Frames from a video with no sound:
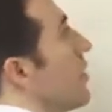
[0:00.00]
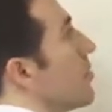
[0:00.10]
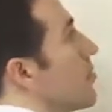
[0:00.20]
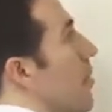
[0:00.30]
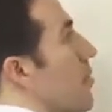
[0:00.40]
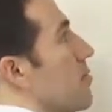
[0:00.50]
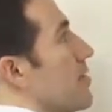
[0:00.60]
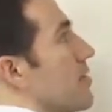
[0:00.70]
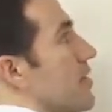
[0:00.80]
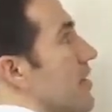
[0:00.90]
or the
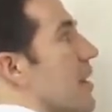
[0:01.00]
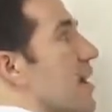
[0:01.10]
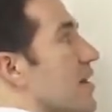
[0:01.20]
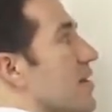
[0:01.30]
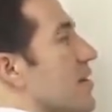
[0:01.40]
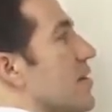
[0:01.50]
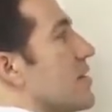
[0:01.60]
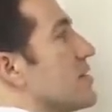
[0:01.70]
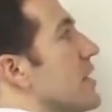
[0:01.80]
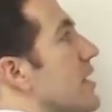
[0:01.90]
probability that A
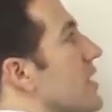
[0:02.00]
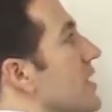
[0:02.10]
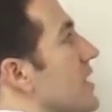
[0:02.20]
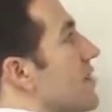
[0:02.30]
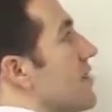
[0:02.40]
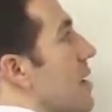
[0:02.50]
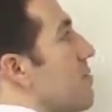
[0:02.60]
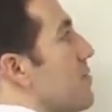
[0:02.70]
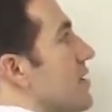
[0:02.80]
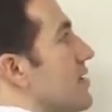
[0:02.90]
occurs given
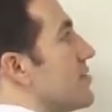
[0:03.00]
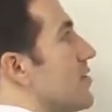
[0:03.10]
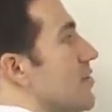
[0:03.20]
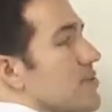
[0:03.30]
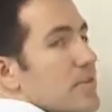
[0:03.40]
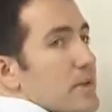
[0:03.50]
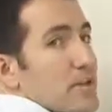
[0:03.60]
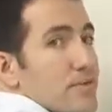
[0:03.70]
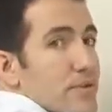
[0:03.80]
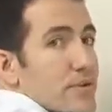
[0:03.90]
that B is known to be
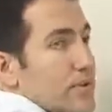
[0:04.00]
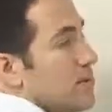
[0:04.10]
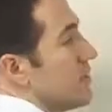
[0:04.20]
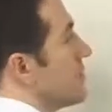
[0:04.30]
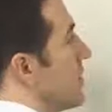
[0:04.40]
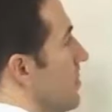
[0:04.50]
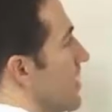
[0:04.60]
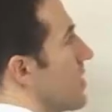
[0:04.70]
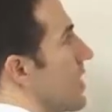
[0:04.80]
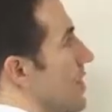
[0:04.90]
true,
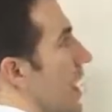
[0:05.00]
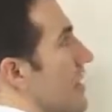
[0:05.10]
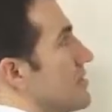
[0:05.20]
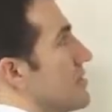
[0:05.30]
something like that.